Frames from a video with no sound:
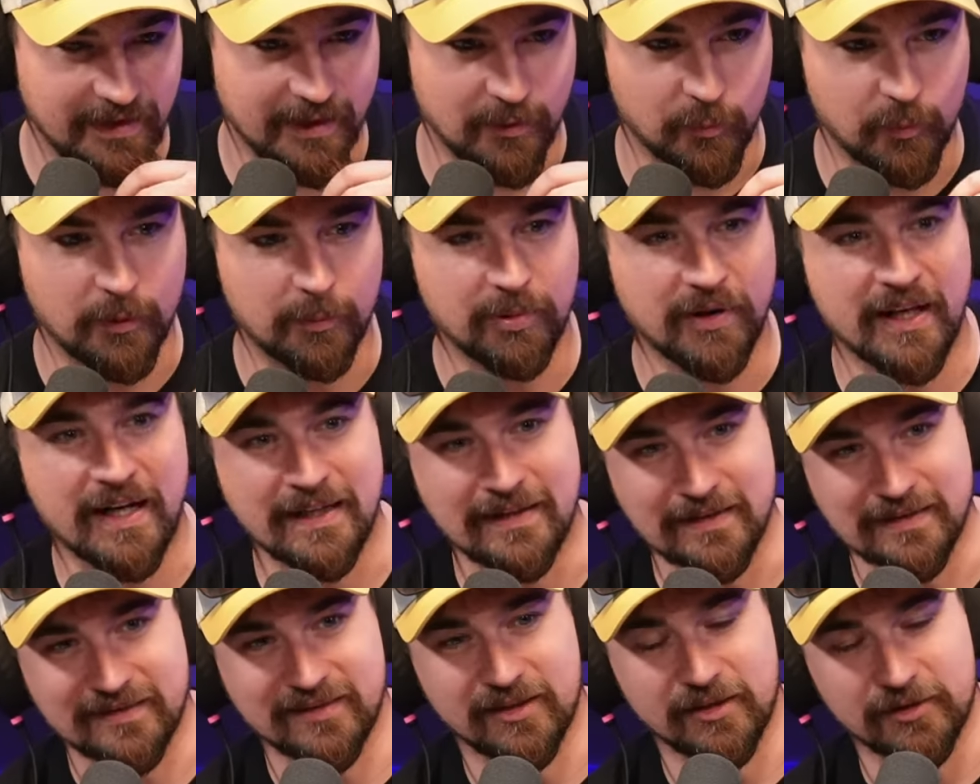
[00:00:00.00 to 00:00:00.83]
like we're playing
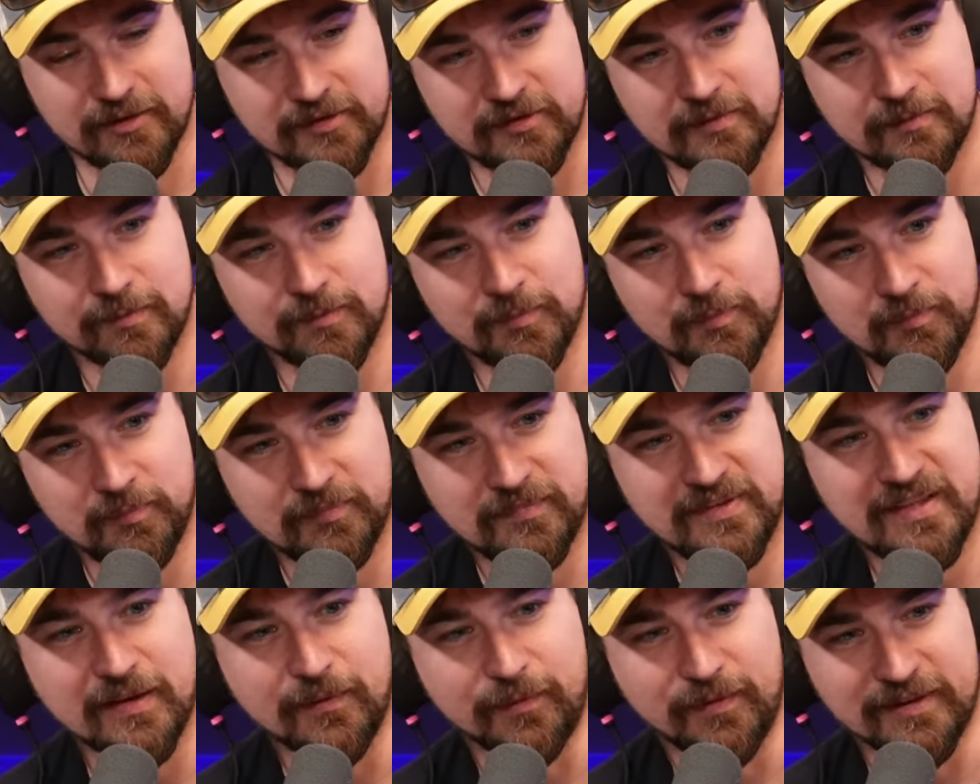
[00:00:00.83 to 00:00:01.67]
this little
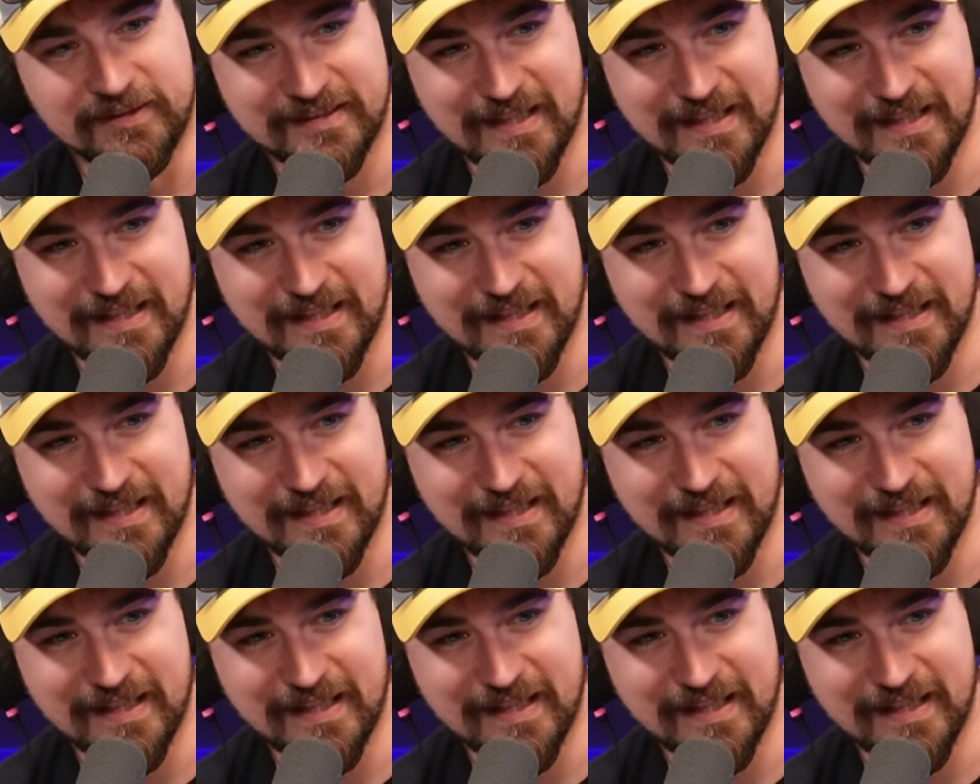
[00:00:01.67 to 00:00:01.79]
tit for